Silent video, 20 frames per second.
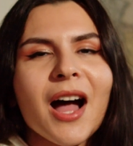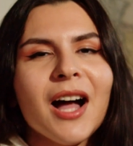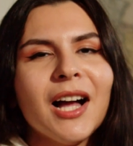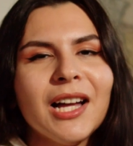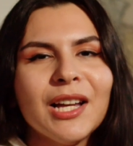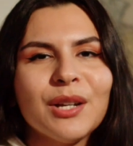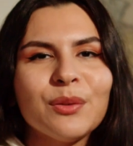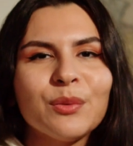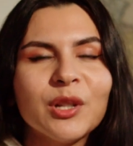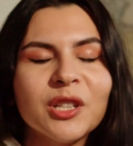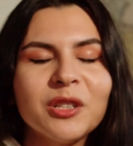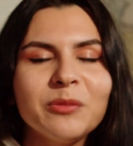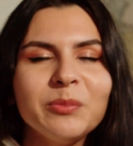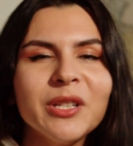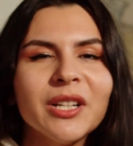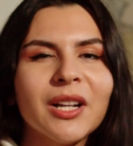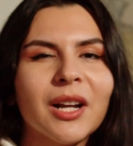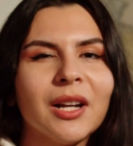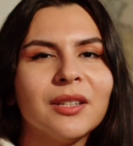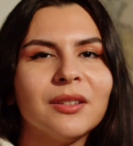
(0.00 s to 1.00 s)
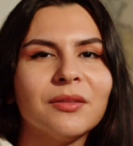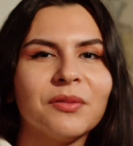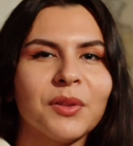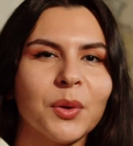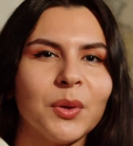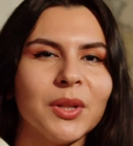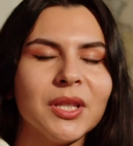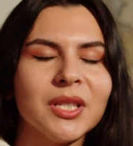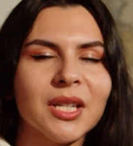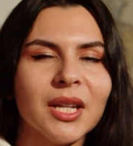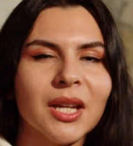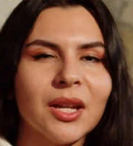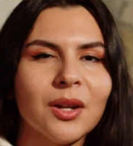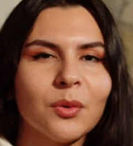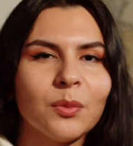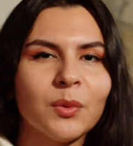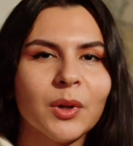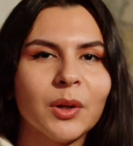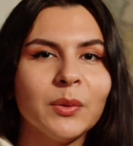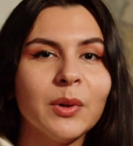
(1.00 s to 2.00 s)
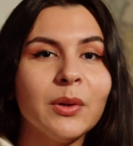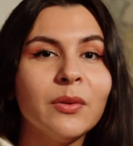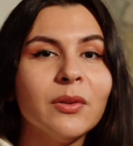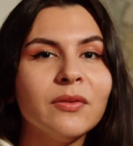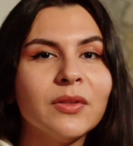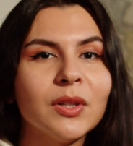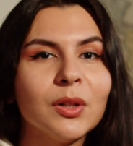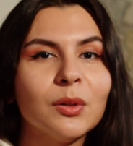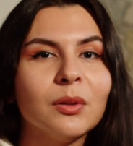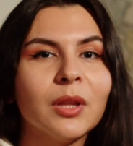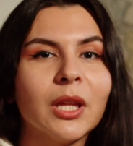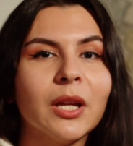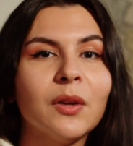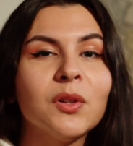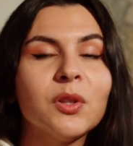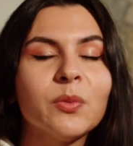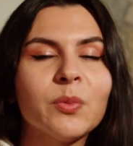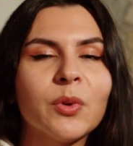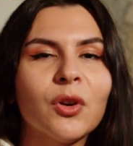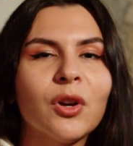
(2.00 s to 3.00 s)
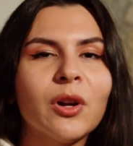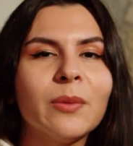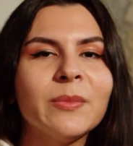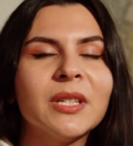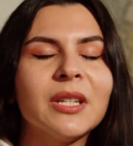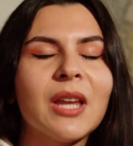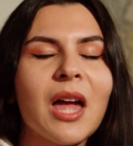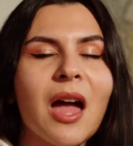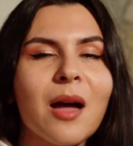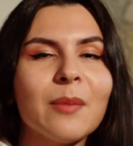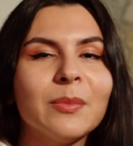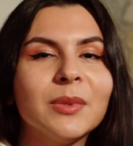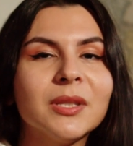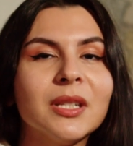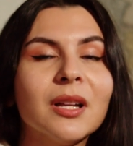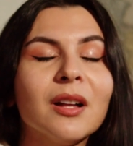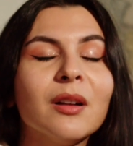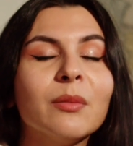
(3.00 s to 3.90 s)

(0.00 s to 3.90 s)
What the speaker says: Hi, welcome to Guide to Fluency, where we review language programs and apps to